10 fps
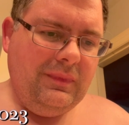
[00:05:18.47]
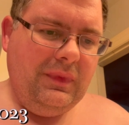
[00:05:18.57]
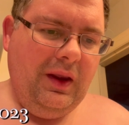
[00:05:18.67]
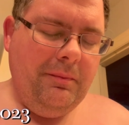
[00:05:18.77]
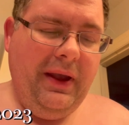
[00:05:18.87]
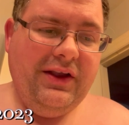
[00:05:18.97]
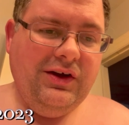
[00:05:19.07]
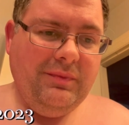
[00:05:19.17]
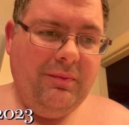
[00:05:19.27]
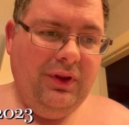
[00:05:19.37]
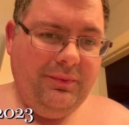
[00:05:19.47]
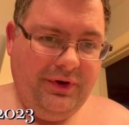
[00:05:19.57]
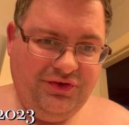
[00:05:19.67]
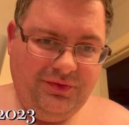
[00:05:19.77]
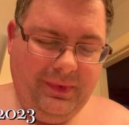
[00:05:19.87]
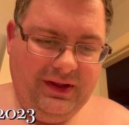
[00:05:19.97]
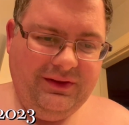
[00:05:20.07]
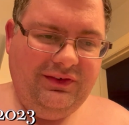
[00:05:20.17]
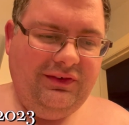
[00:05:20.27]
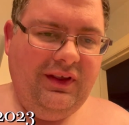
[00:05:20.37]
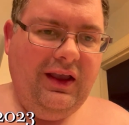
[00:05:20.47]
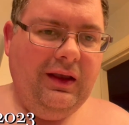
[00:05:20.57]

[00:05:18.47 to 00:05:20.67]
back on my blood pressure meds.